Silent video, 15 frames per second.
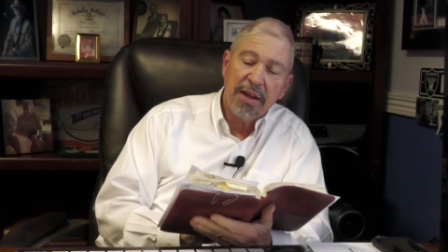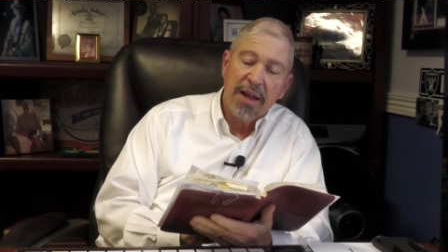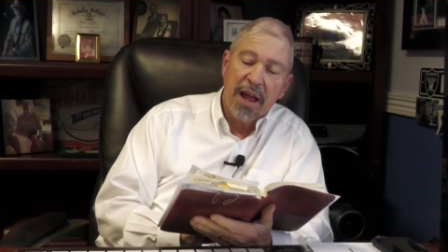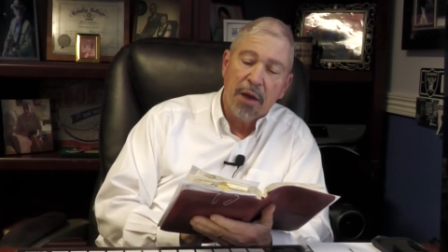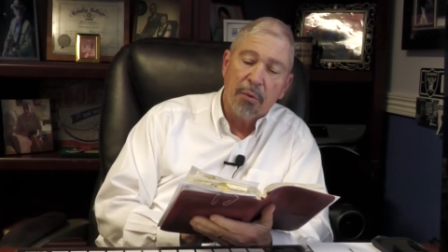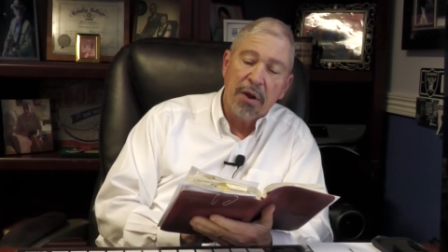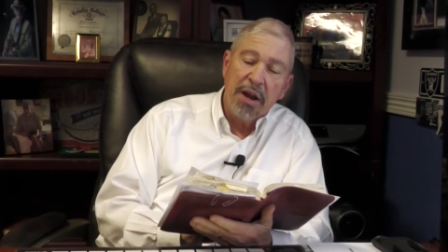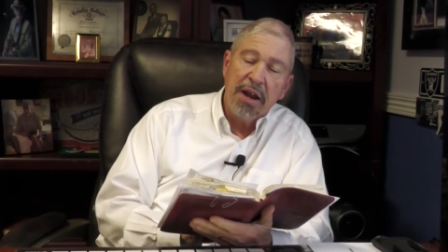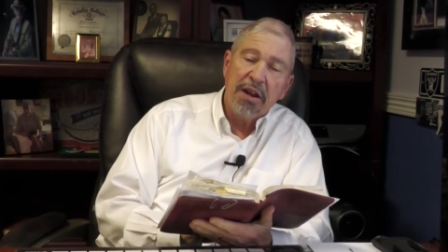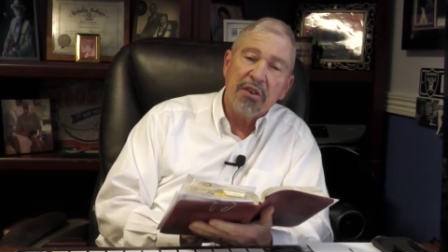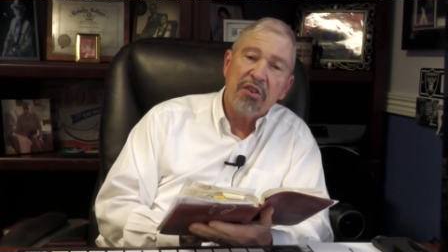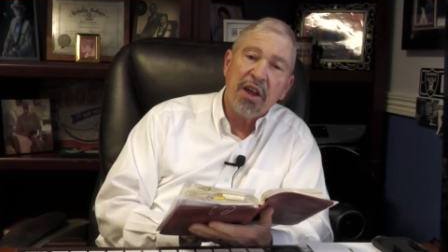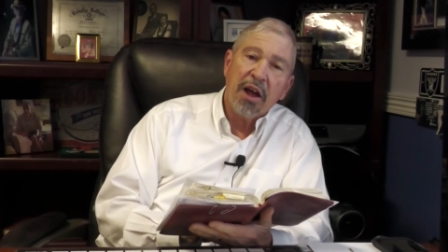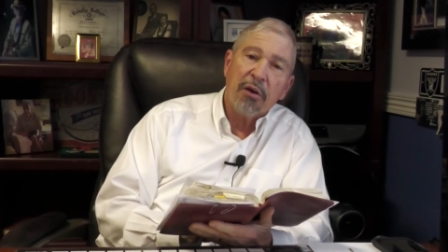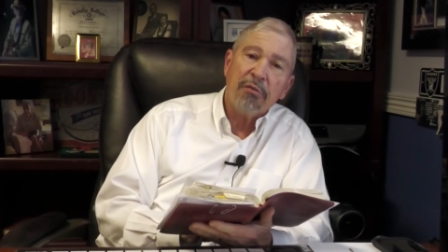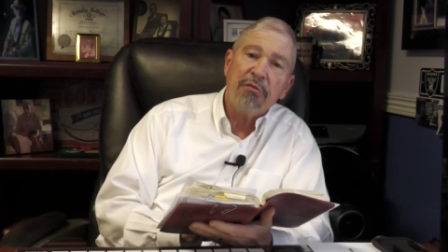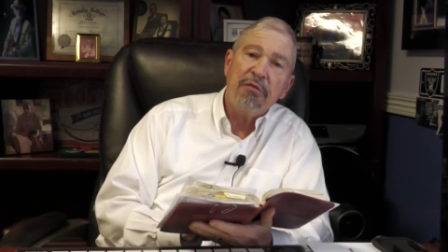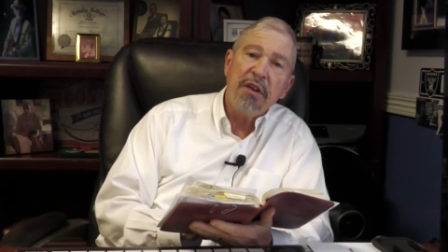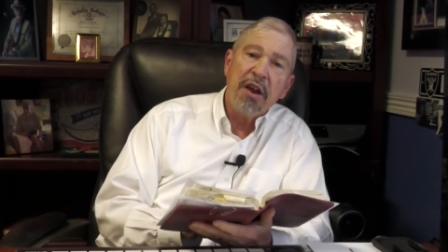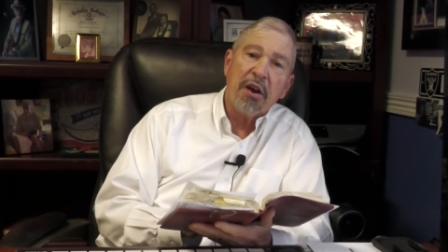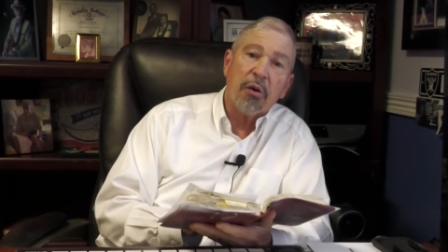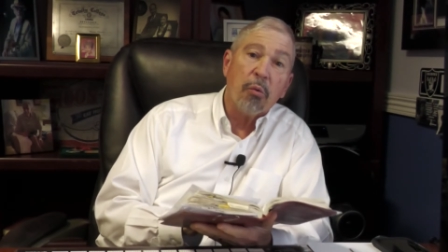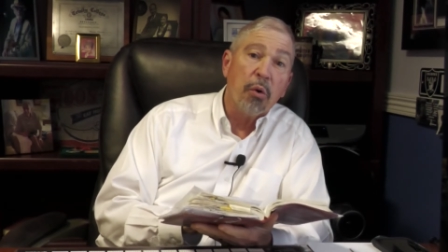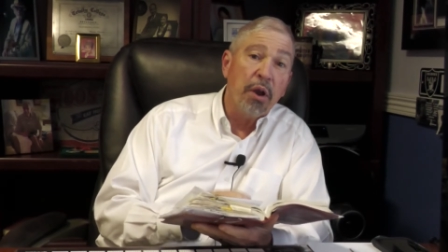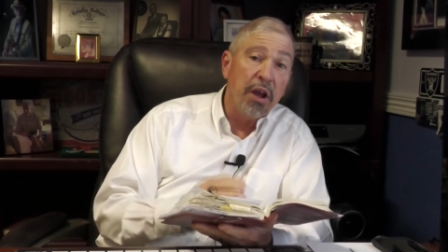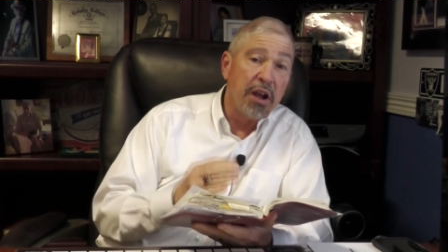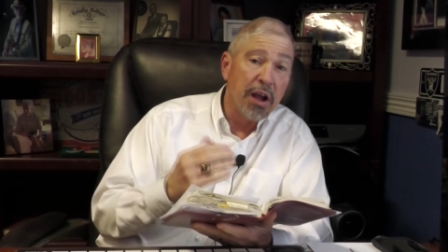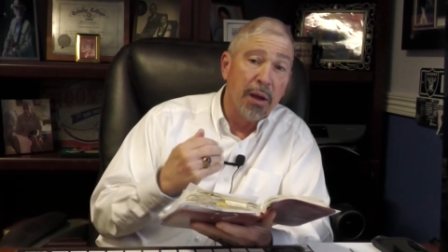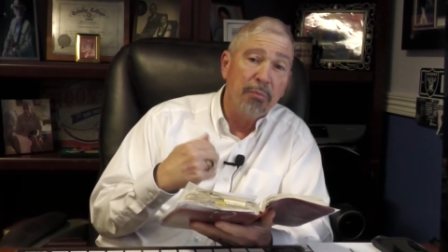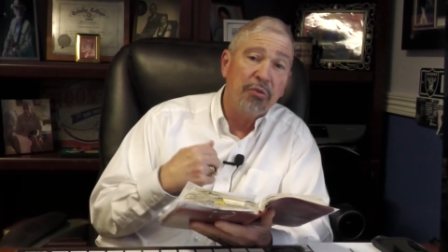And we need to tell fear when
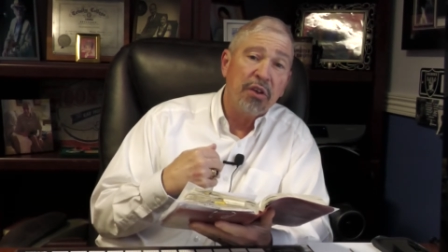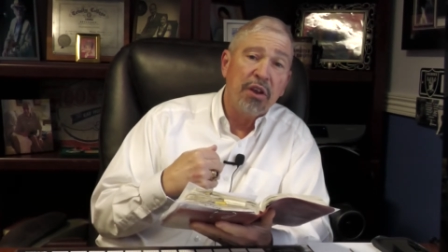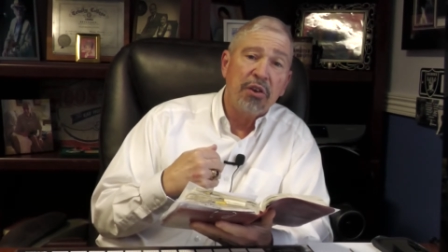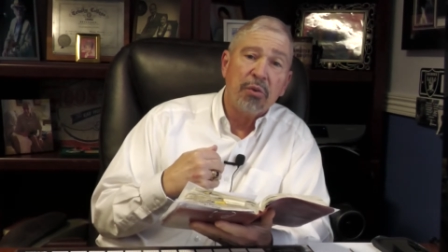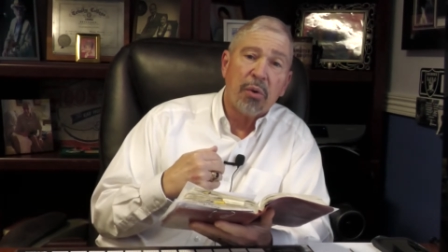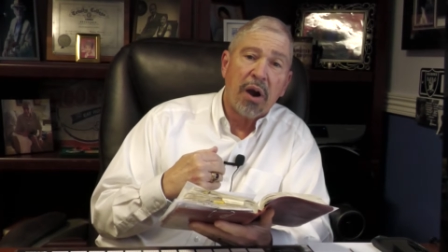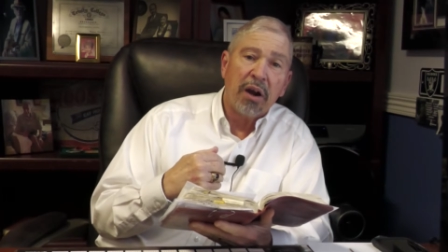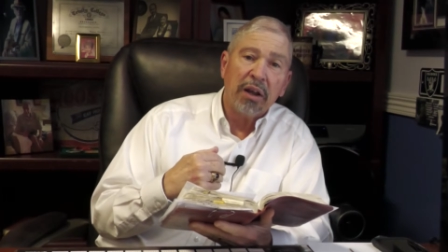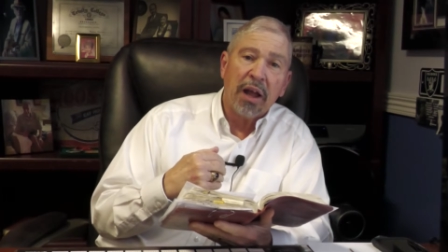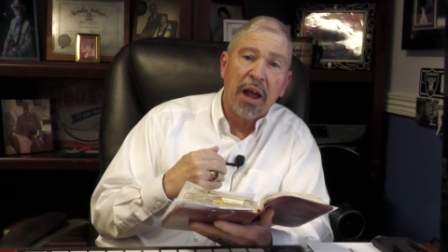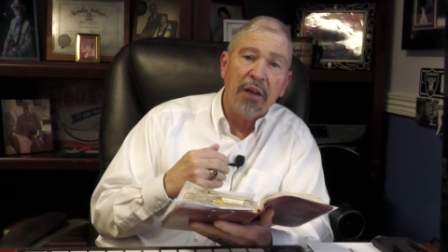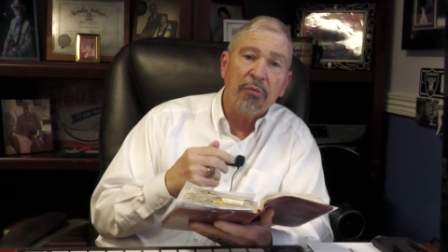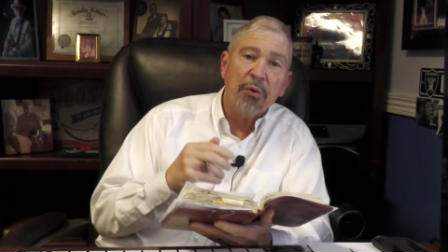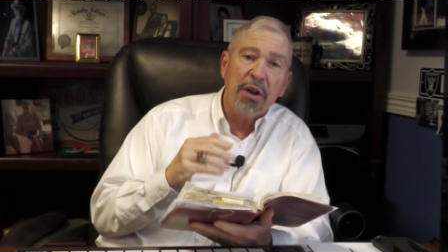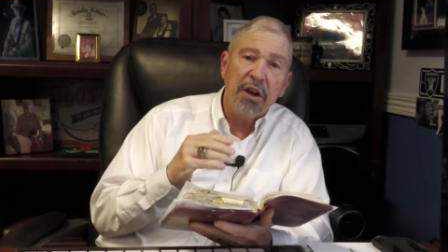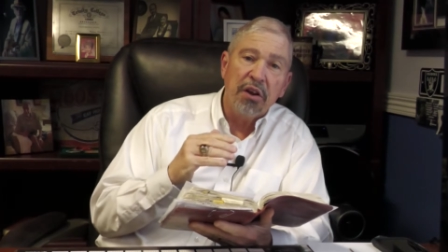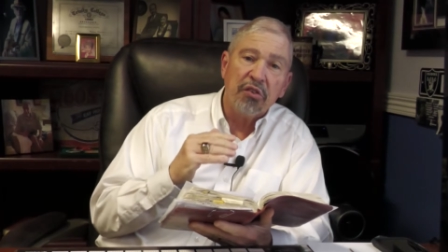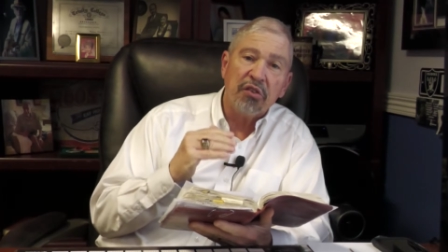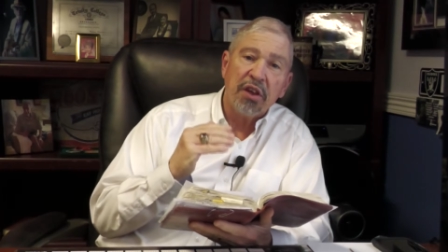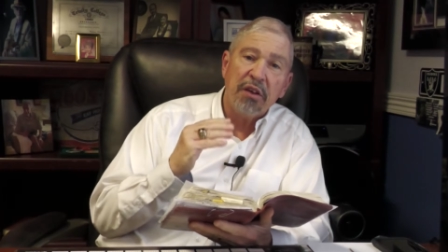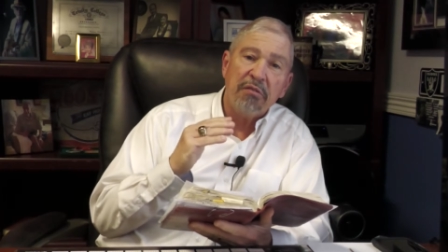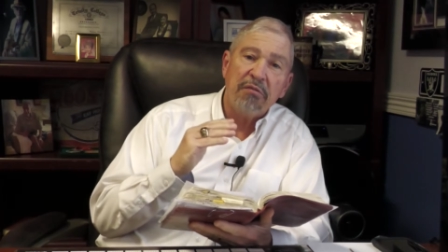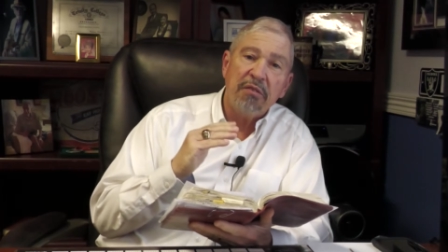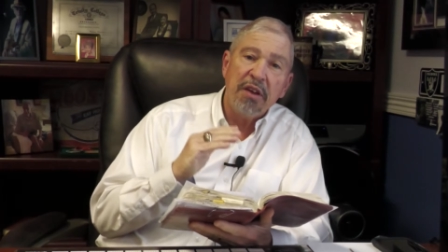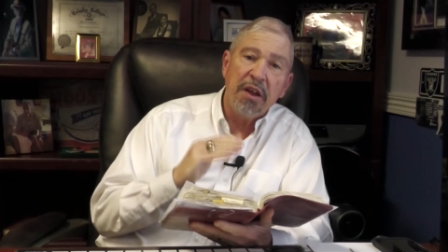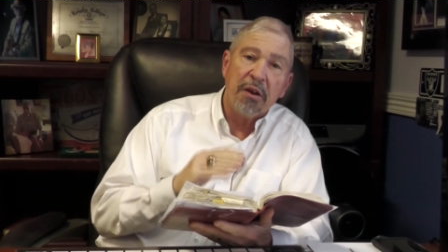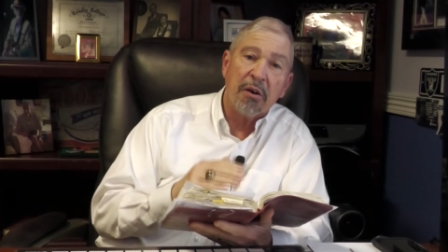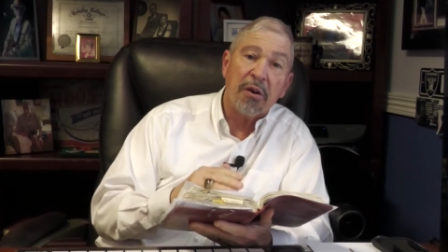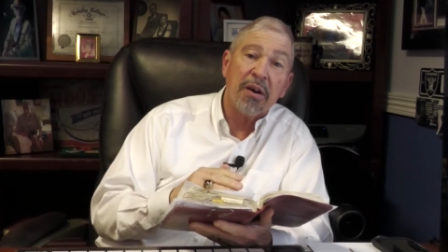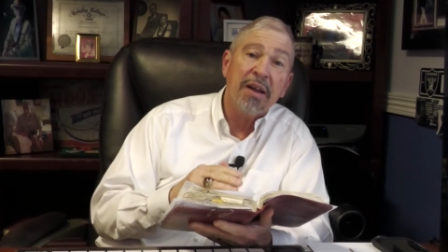it comes into our life. We need to say
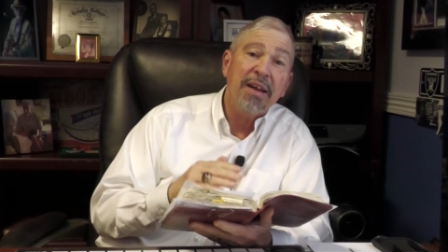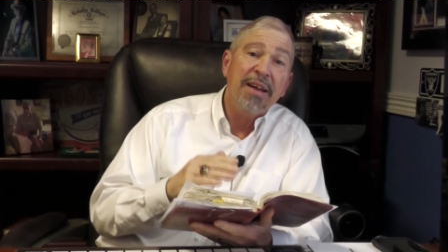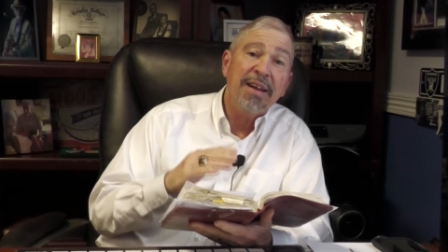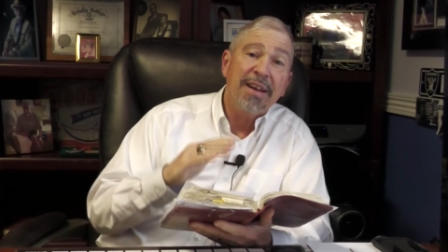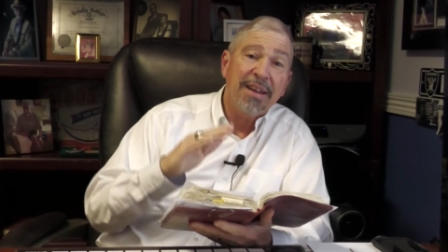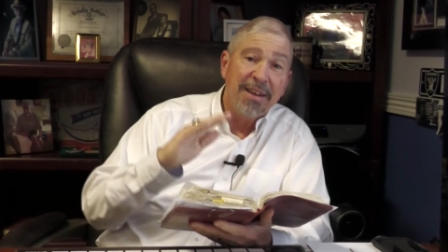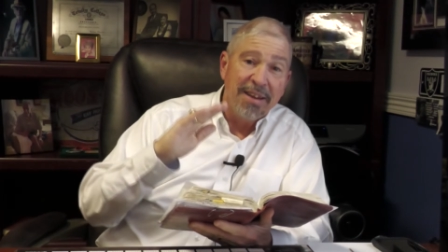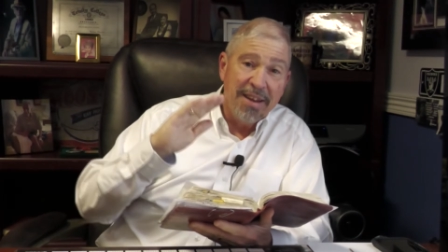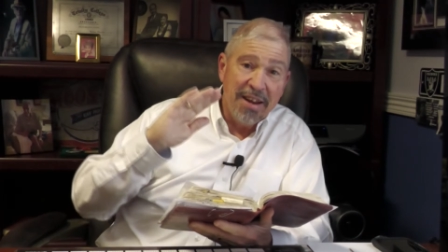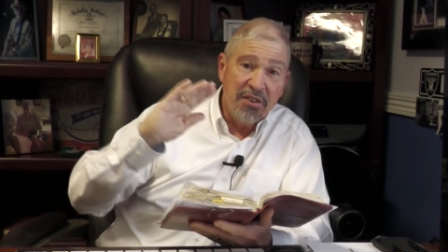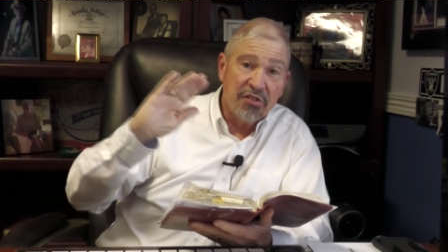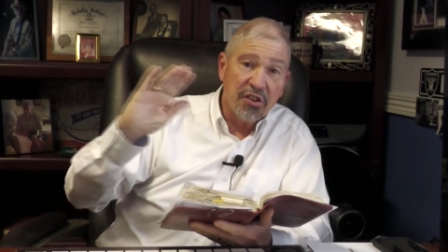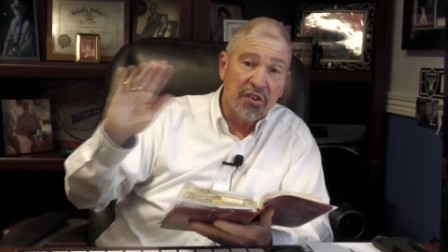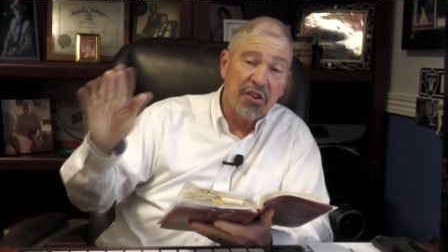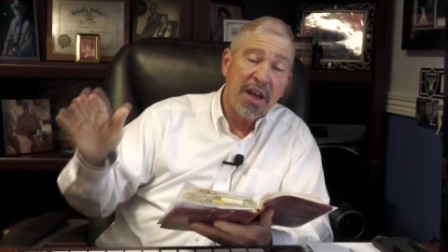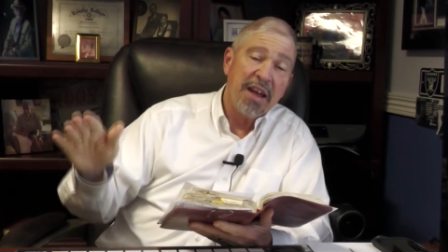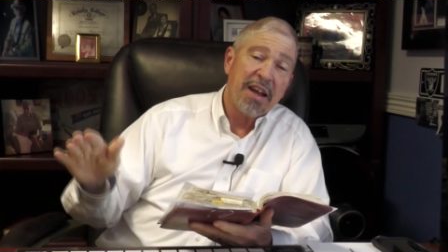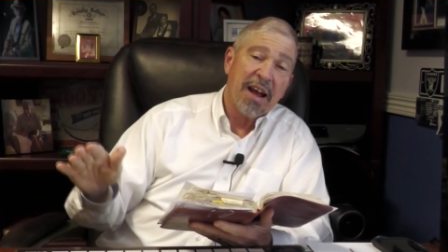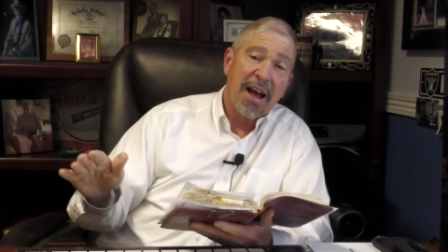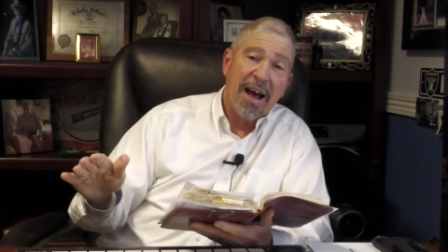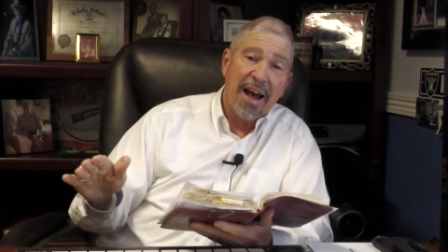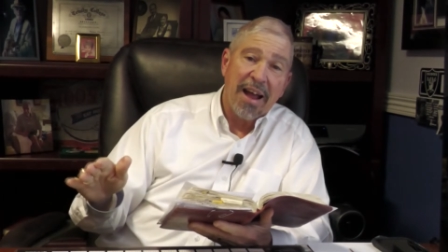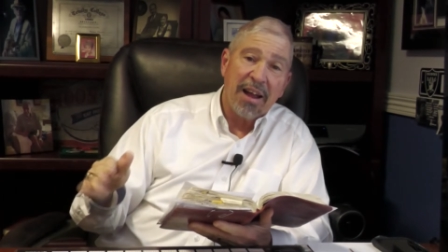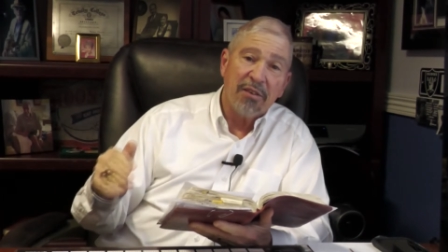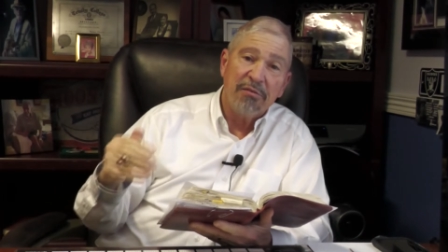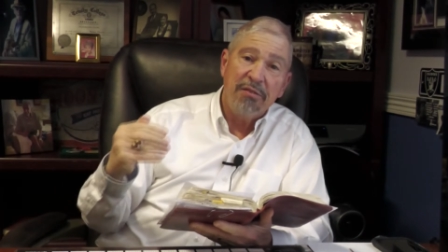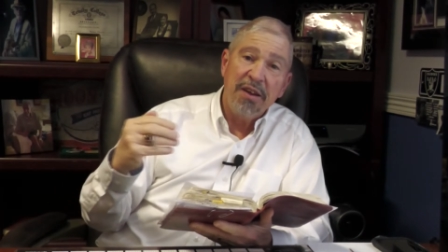fear needs to take a hike.